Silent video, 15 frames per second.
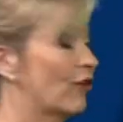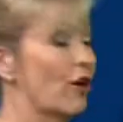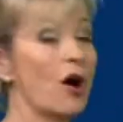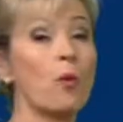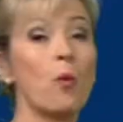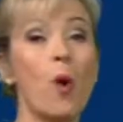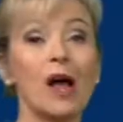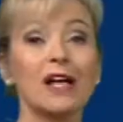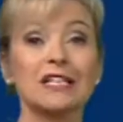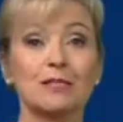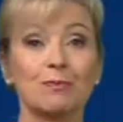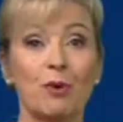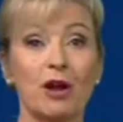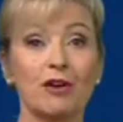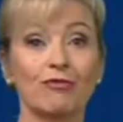for a
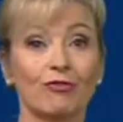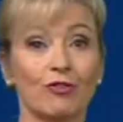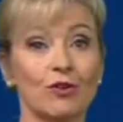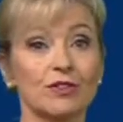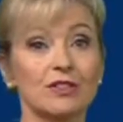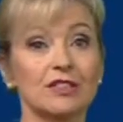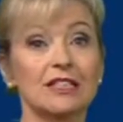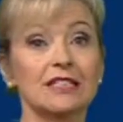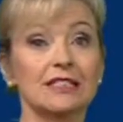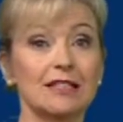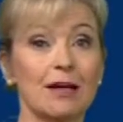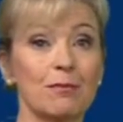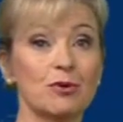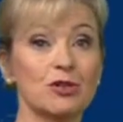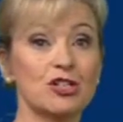widespread frost. These
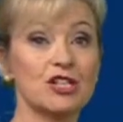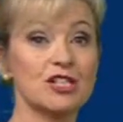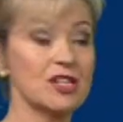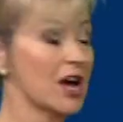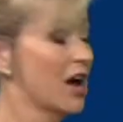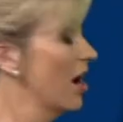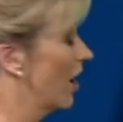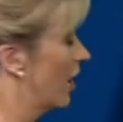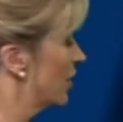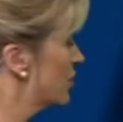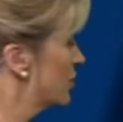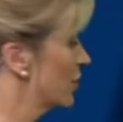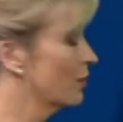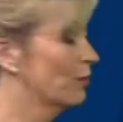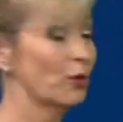temperatures are
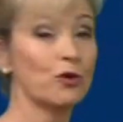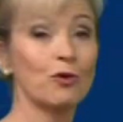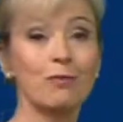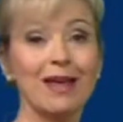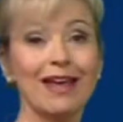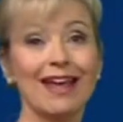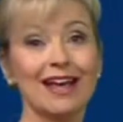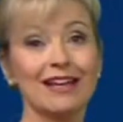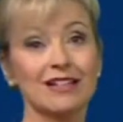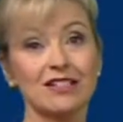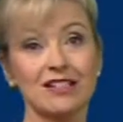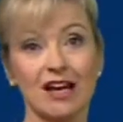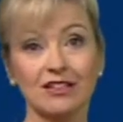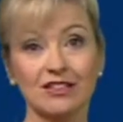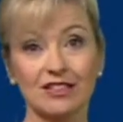showing what you may get
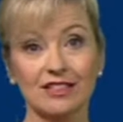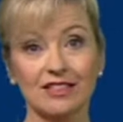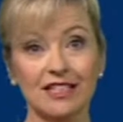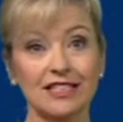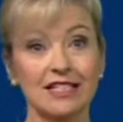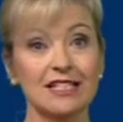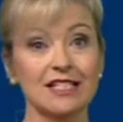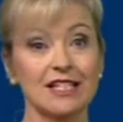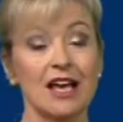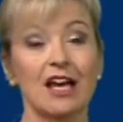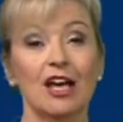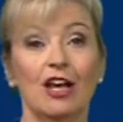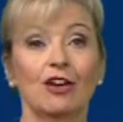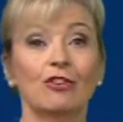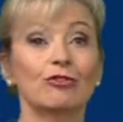in towns and cities.
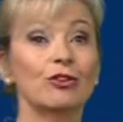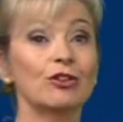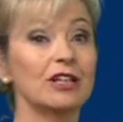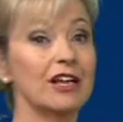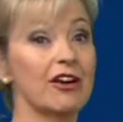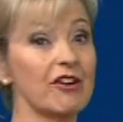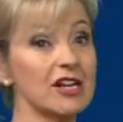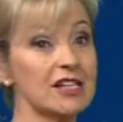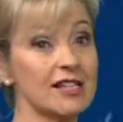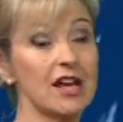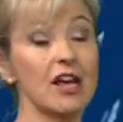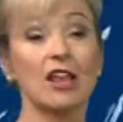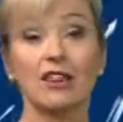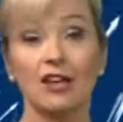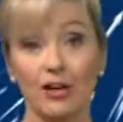In rural areas,
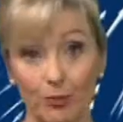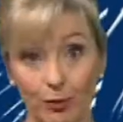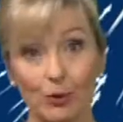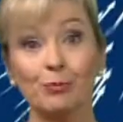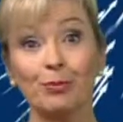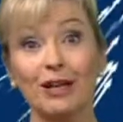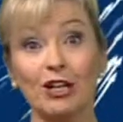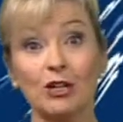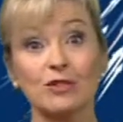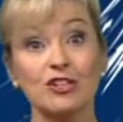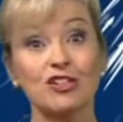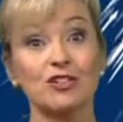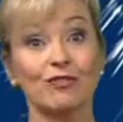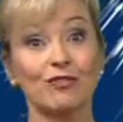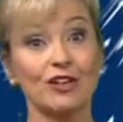there will be
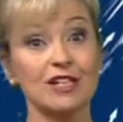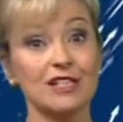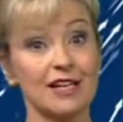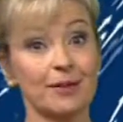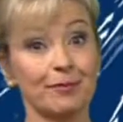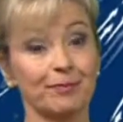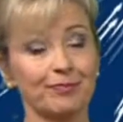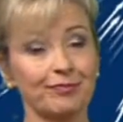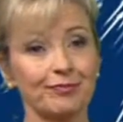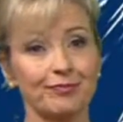closer to freezing.